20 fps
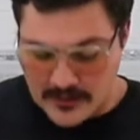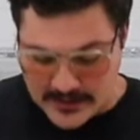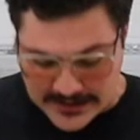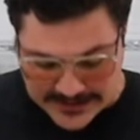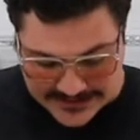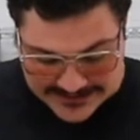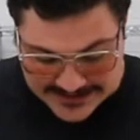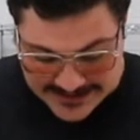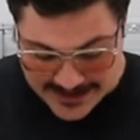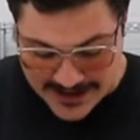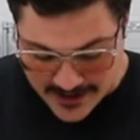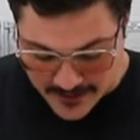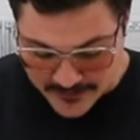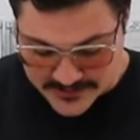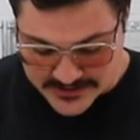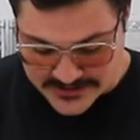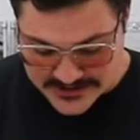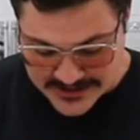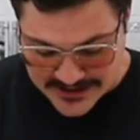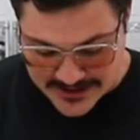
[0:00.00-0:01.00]
Okay, now
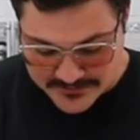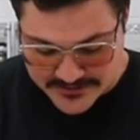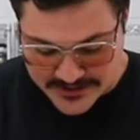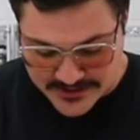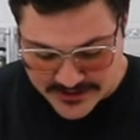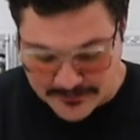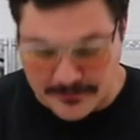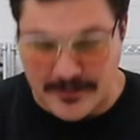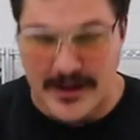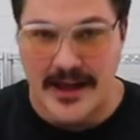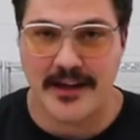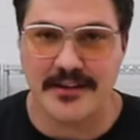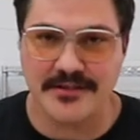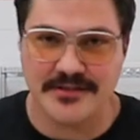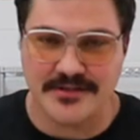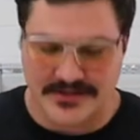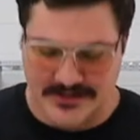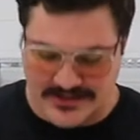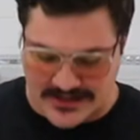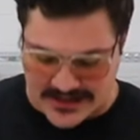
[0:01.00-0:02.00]
is the time to
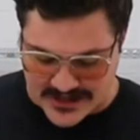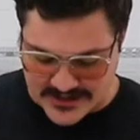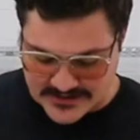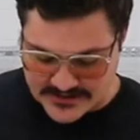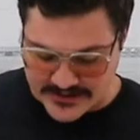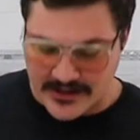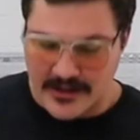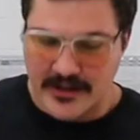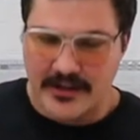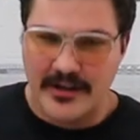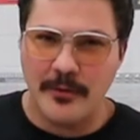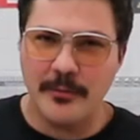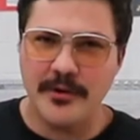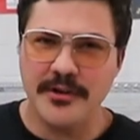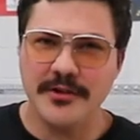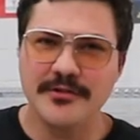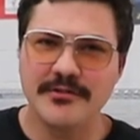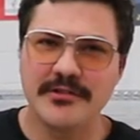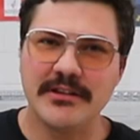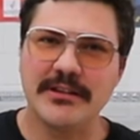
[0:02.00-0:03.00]
unpackage these guys. Now when
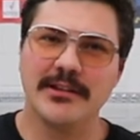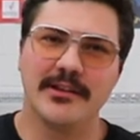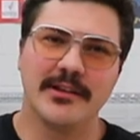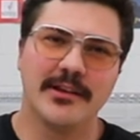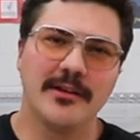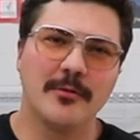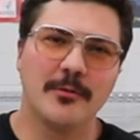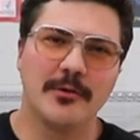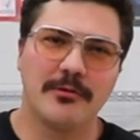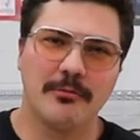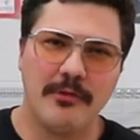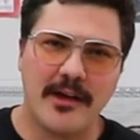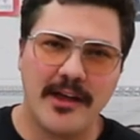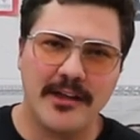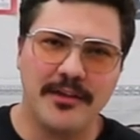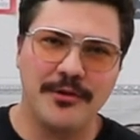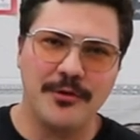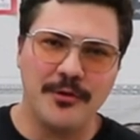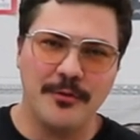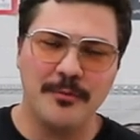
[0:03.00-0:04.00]
you're dealing with
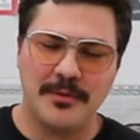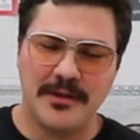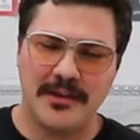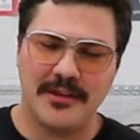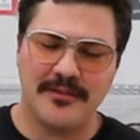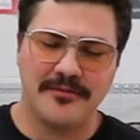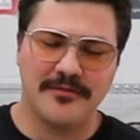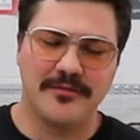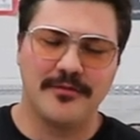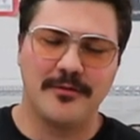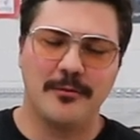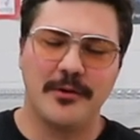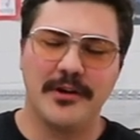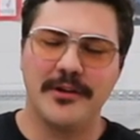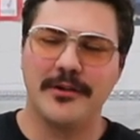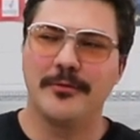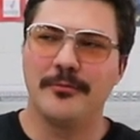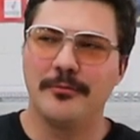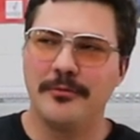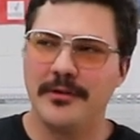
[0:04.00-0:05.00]
Wagyu beef, what
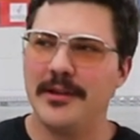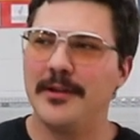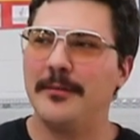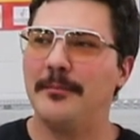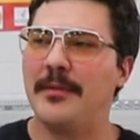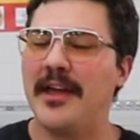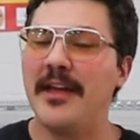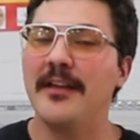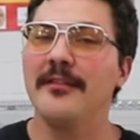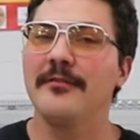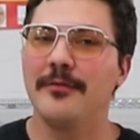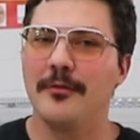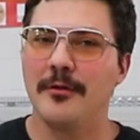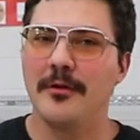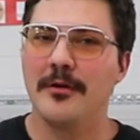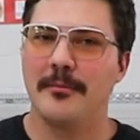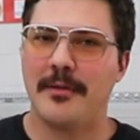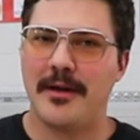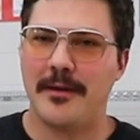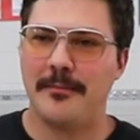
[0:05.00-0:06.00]
you're really paying
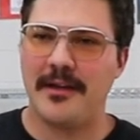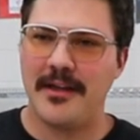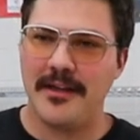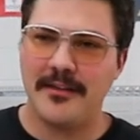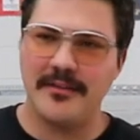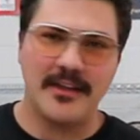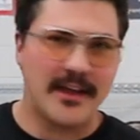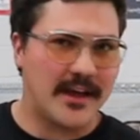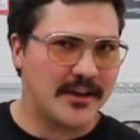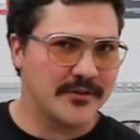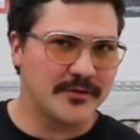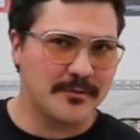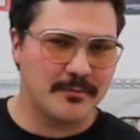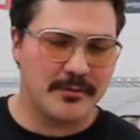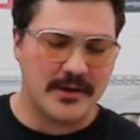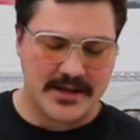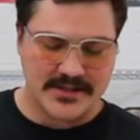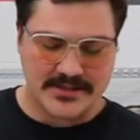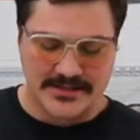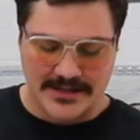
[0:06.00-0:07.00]
for by paying the extra
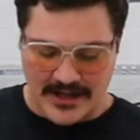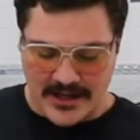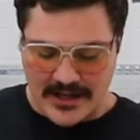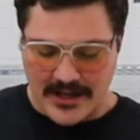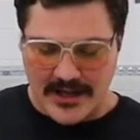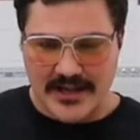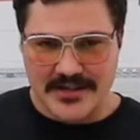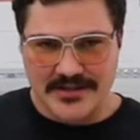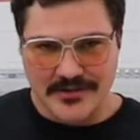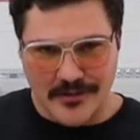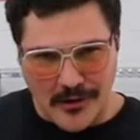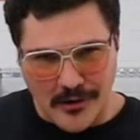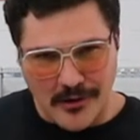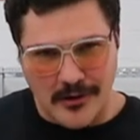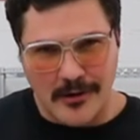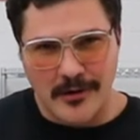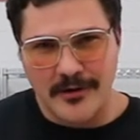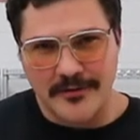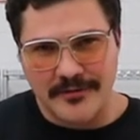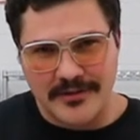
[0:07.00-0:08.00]
price is
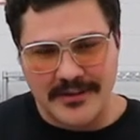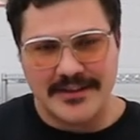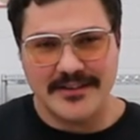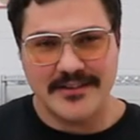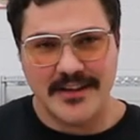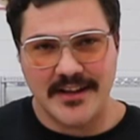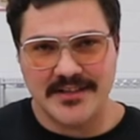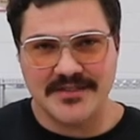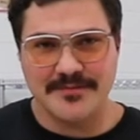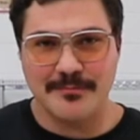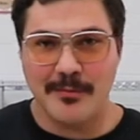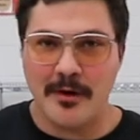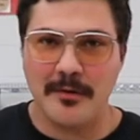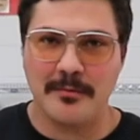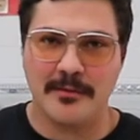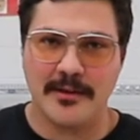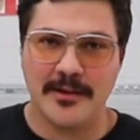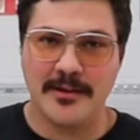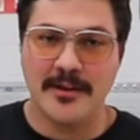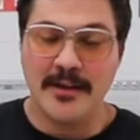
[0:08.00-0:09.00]
all of the intense
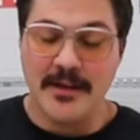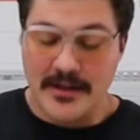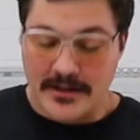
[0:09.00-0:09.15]
marbling.